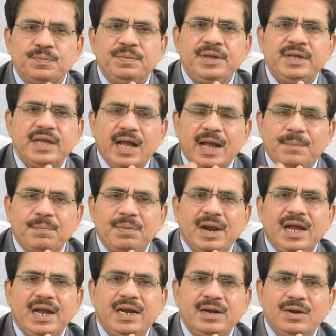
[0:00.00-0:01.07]
be
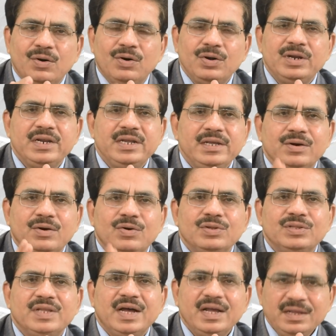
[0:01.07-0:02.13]
applied only
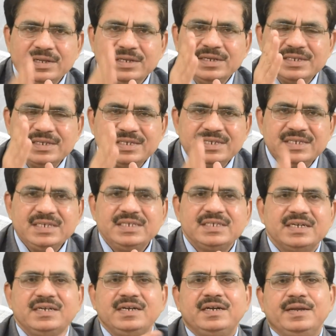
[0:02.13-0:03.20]
on the
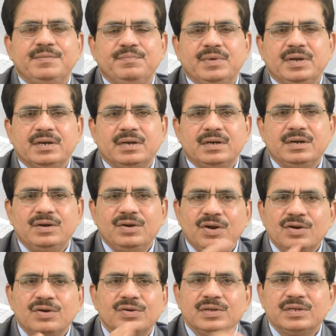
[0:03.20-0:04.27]
seasoned timber,
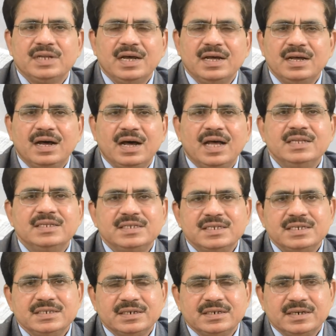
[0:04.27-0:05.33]
not on the
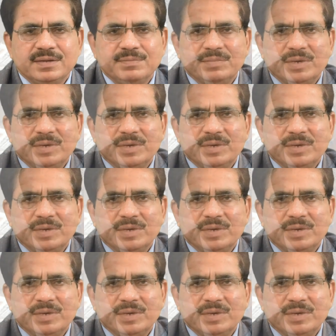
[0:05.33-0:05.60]
unseasoned timber.